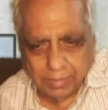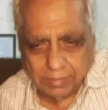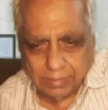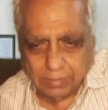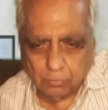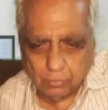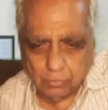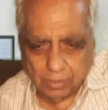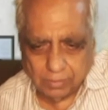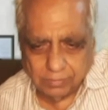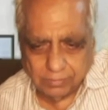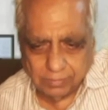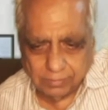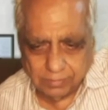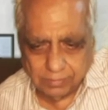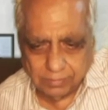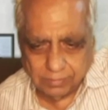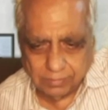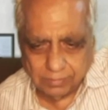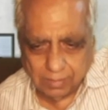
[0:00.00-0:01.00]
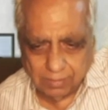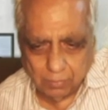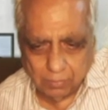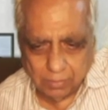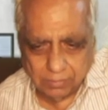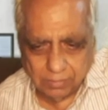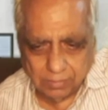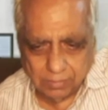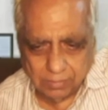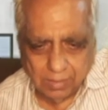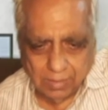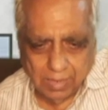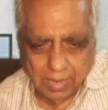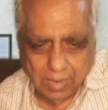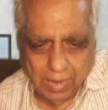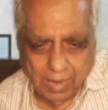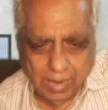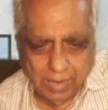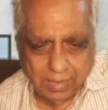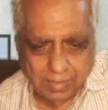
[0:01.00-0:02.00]
transition elements,
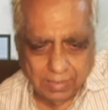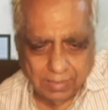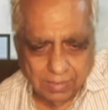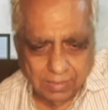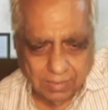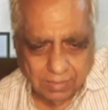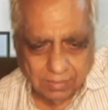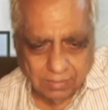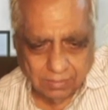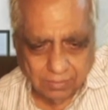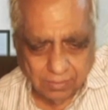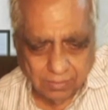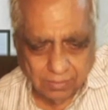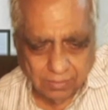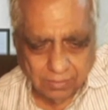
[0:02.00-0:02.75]
and the